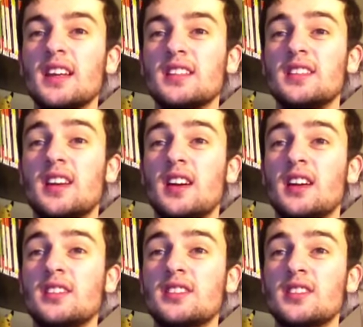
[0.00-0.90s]

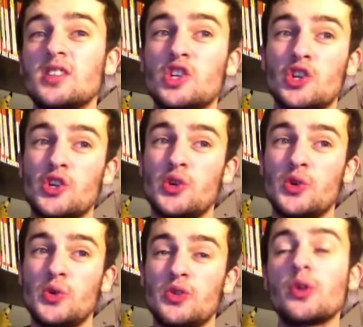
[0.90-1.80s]
So to
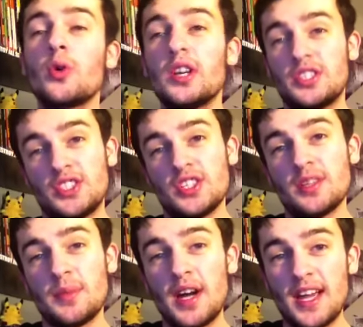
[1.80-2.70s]
conclude the question
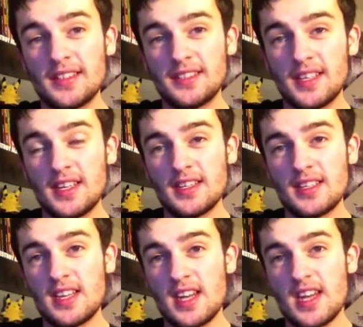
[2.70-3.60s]
and my answer,
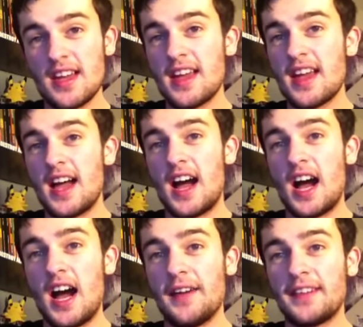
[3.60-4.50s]

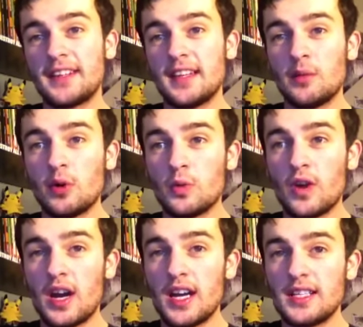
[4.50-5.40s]
I think they will
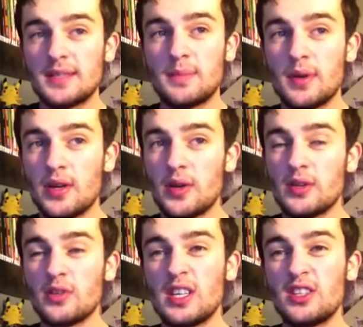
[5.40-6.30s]
rise, but
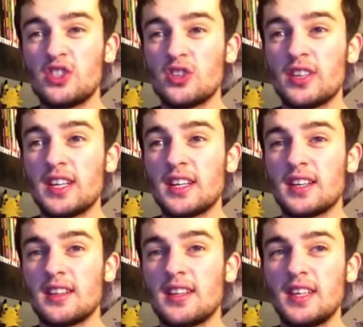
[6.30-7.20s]
during
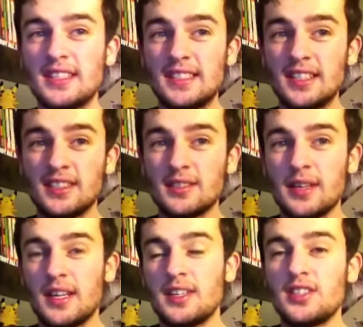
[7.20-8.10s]
the digital
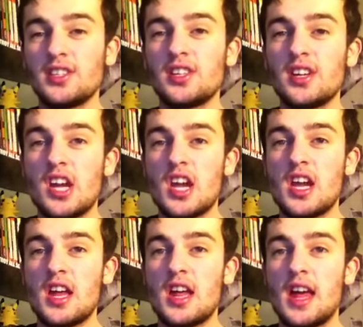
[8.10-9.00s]
age,
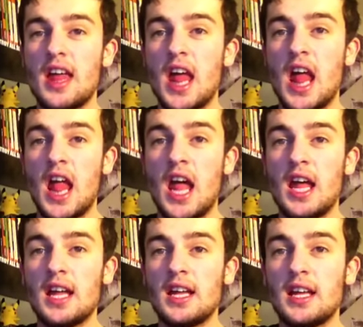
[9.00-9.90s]
they
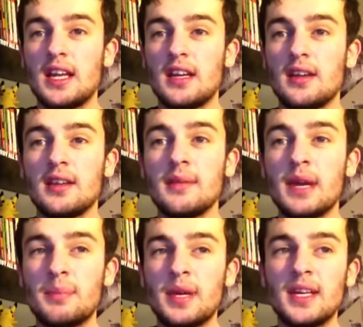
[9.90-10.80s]

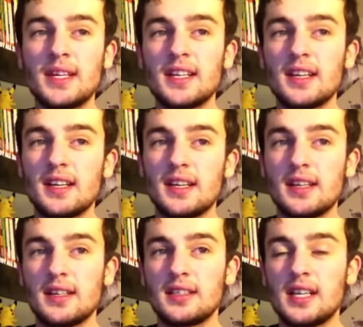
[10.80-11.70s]
may peak.
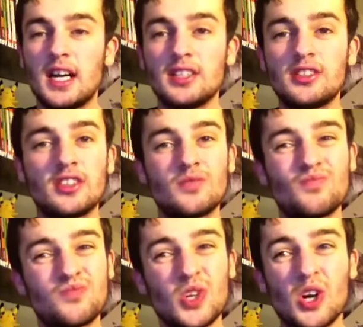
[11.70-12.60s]
I
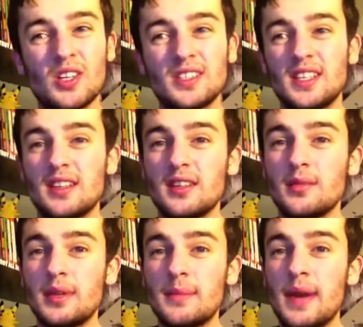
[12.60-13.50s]
can't see that there'll
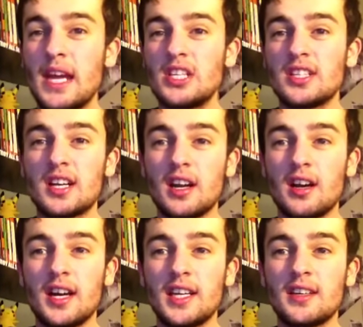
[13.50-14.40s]
be a major
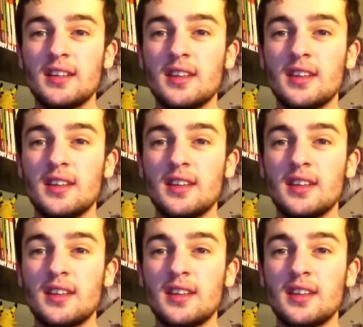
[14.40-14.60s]
decline,